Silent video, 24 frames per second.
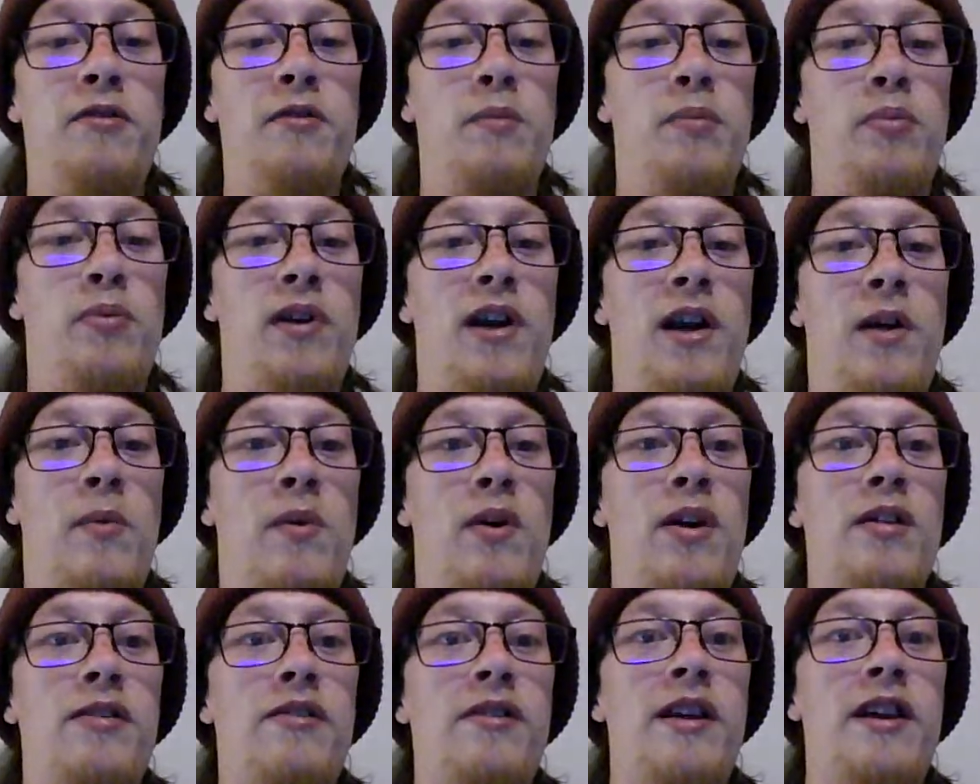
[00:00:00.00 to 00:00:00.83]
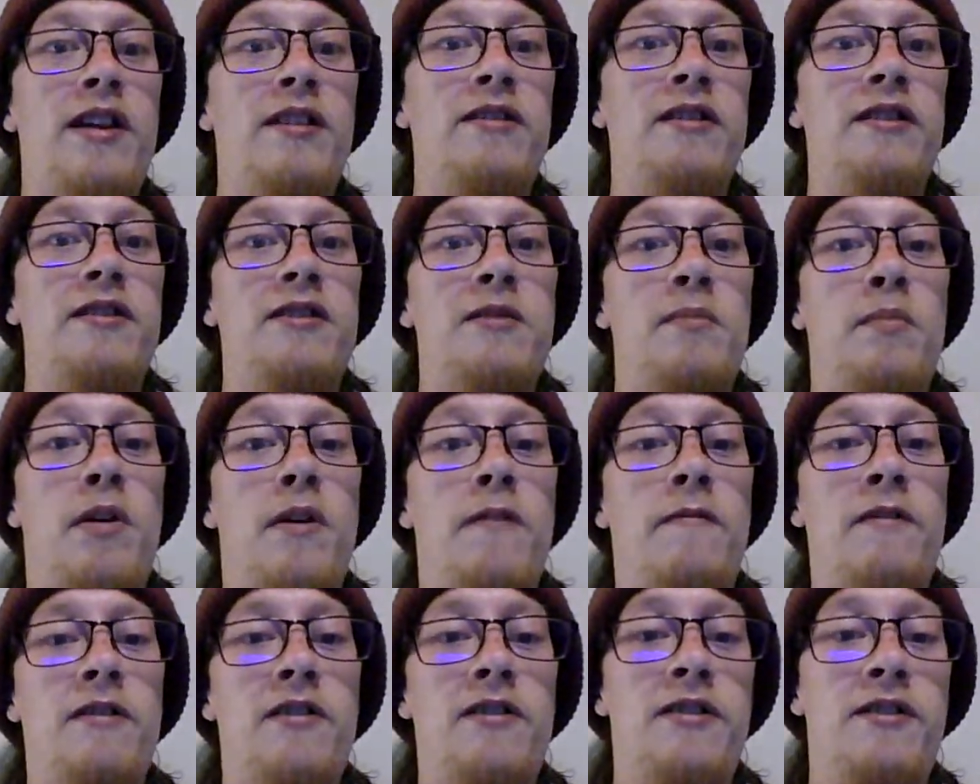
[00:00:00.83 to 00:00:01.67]
the point where it thinks it's
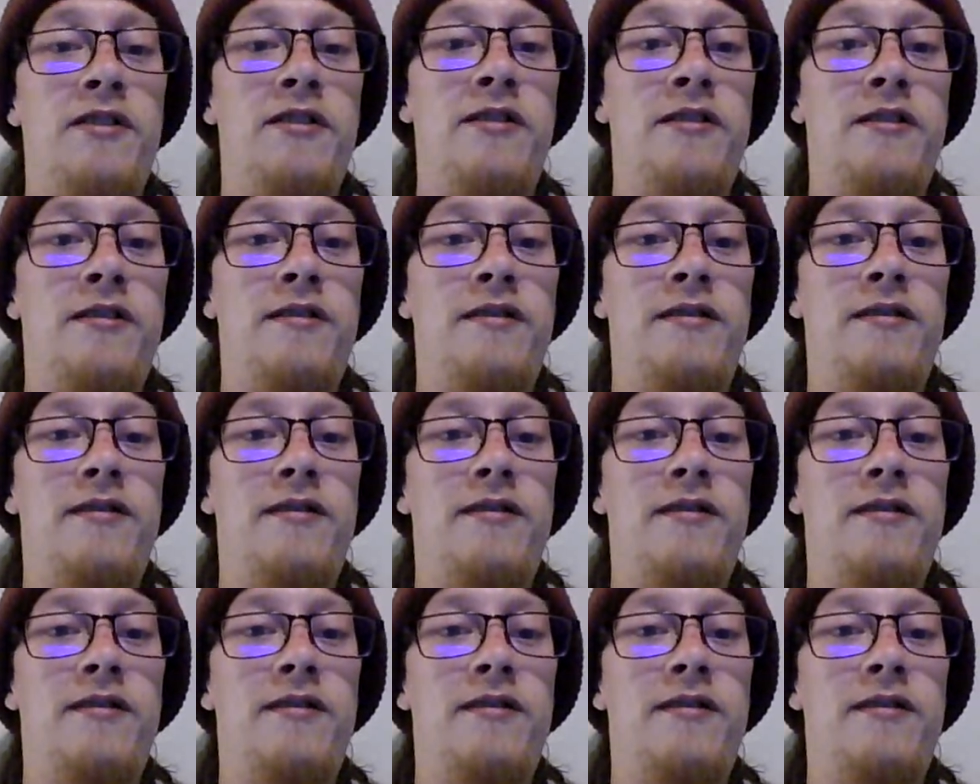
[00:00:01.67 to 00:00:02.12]
above us?